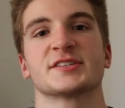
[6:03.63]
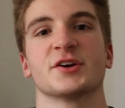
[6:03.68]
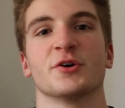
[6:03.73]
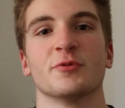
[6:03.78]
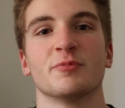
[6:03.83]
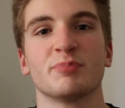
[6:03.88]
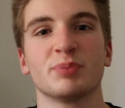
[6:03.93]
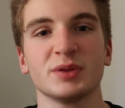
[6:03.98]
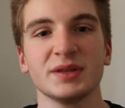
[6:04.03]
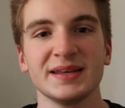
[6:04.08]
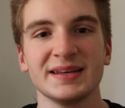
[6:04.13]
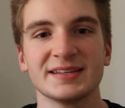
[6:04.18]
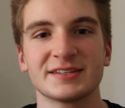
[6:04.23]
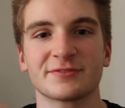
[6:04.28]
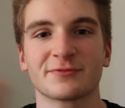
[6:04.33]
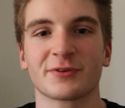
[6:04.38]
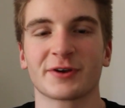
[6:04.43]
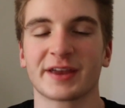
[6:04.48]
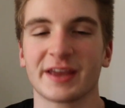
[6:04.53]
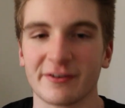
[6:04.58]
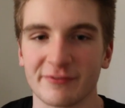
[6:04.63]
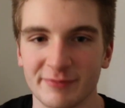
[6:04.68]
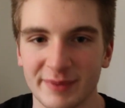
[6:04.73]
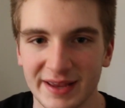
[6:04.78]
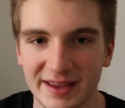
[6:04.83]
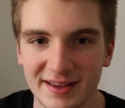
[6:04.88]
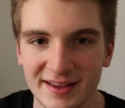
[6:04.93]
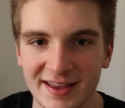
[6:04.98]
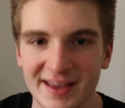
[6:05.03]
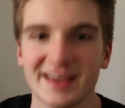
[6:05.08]
So please forgive
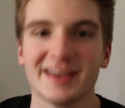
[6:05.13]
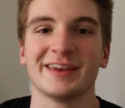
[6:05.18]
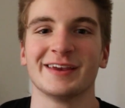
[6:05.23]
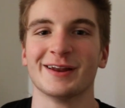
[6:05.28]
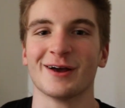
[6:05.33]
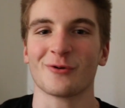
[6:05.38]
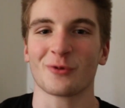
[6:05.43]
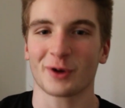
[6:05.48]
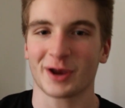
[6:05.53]
me. You know,